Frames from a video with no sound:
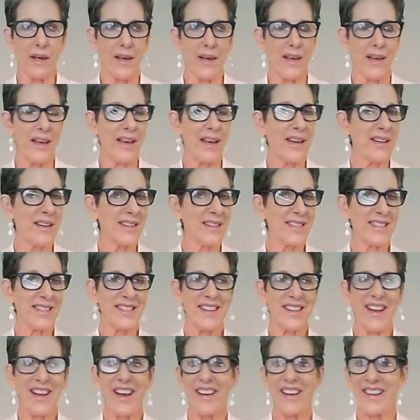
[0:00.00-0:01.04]
And it's
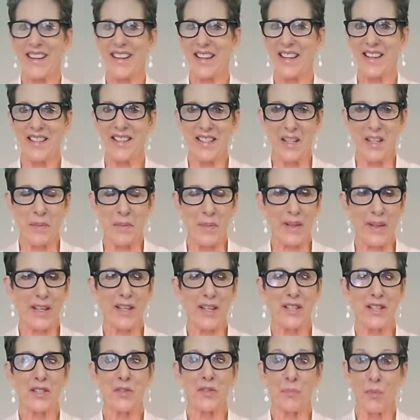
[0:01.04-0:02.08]
not easy
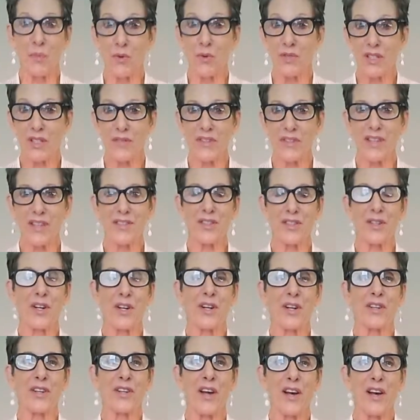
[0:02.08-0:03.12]
because most of us are
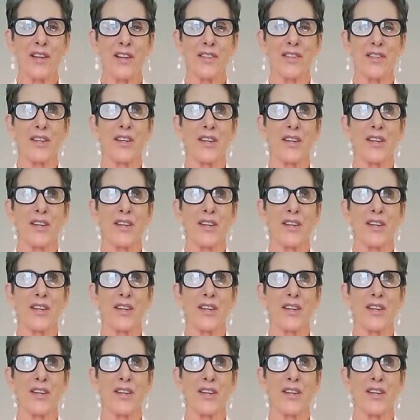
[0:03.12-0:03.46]
not